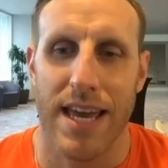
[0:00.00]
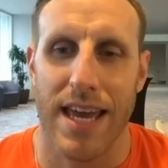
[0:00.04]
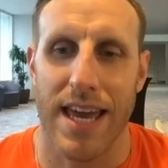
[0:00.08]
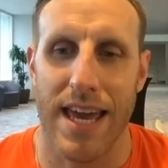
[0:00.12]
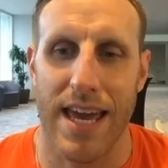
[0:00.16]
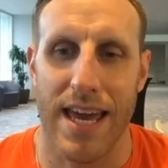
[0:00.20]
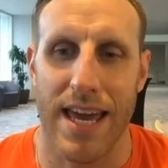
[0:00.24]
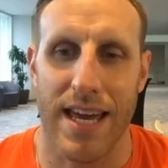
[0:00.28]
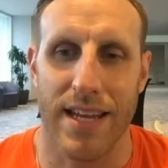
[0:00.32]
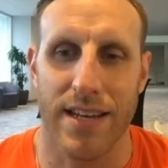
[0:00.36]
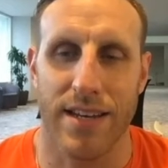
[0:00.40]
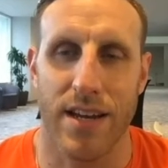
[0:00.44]

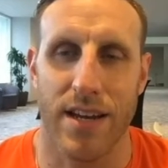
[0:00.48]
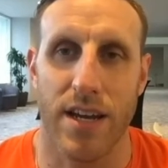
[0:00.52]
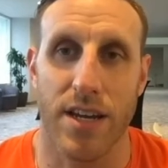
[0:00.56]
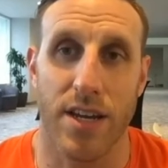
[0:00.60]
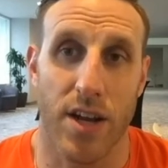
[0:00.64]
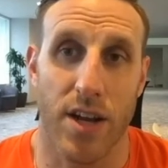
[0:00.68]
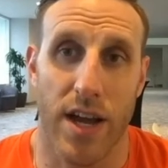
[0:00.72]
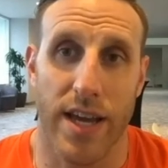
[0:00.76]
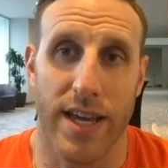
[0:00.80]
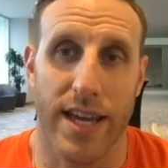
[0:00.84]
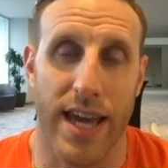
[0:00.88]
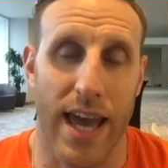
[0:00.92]
And,
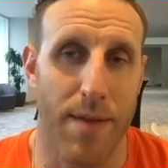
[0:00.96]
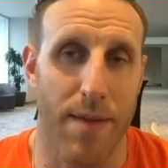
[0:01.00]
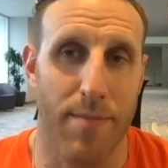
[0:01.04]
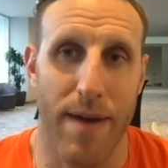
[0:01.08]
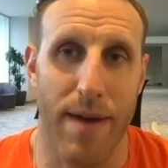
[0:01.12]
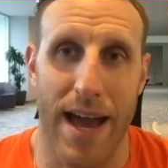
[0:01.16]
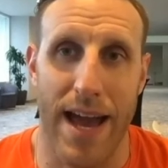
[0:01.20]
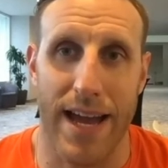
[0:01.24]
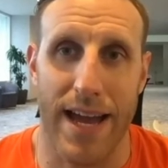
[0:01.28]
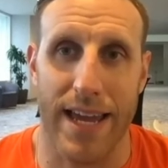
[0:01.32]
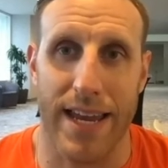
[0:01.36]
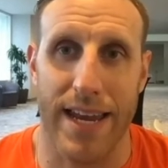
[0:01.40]
I came
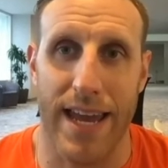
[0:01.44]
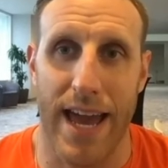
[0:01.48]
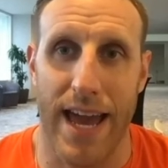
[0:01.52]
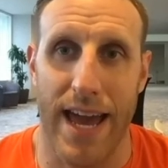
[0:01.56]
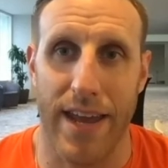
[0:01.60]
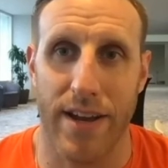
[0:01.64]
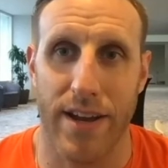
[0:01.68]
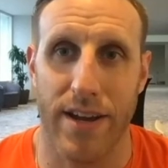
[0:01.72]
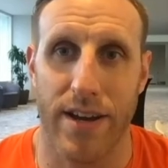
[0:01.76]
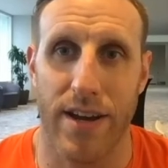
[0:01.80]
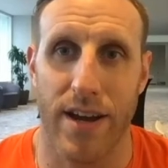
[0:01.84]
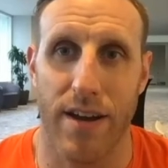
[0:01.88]
back and
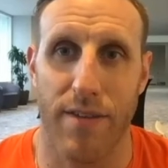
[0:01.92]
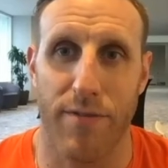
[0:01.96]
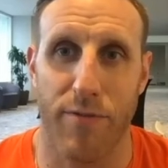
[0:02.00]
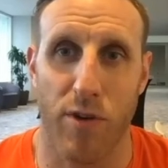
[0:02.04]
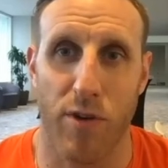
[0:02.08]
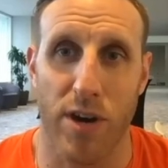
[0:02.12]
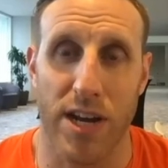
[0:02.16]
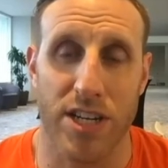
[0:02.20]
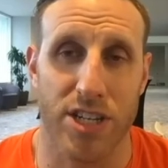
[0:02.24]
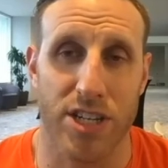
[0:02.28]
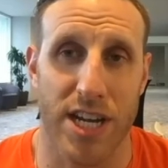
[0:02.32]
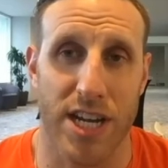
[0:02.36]
had a
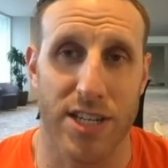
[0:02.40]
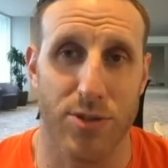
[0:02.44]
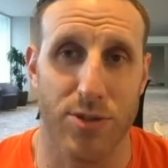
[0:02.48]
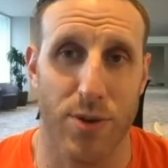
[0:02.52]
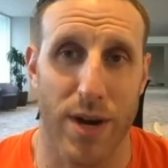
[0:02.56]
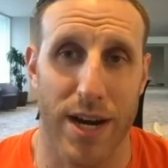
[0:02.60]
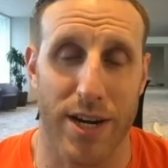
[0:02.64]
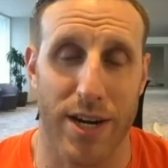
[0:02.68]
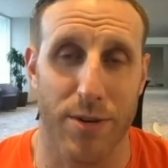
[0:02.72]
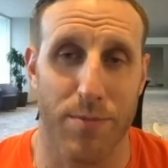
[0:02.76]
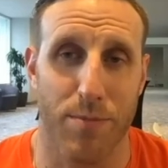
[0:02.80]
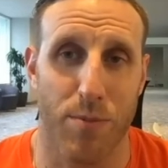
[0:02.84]
franchise
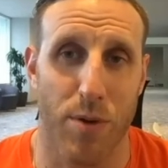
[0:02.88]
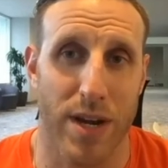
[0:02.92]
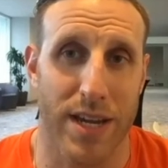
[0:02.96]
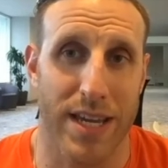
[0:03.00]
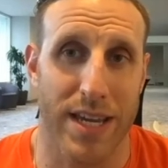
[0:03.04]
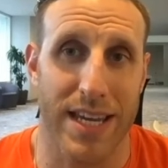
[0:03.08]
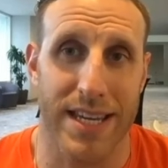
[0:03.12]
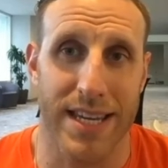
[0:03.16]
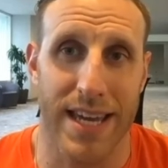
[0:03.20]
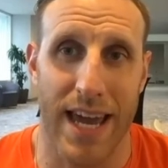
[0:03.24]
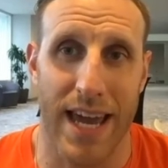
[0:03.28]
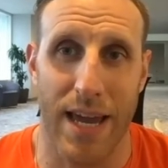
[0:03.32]
record
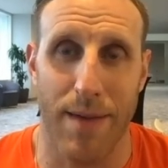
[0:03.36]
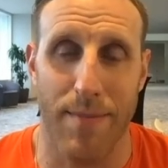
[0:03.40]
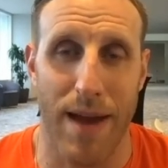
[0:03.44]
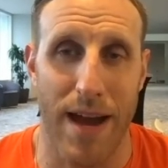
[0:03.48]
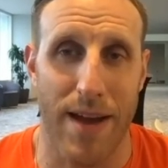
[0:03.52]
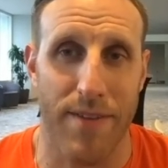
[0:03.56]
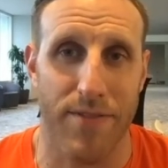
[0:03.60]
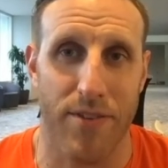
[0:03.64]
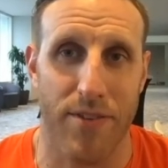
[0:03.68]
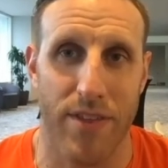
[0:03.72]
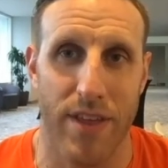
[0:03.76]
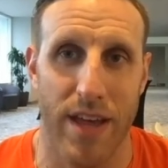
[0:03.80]
breaking game
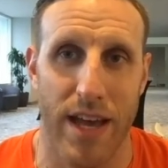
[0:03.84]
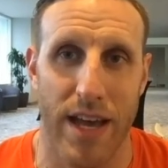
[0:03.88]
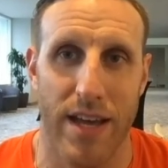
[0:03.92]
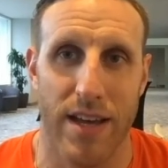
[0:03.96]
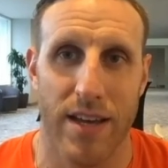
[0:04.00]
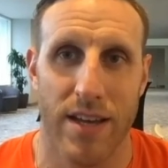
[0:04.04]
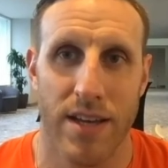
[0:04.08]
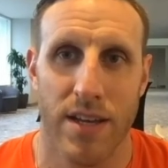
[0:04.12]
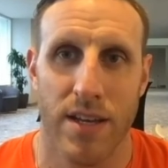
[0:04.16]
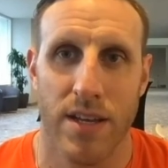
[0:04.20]
after that.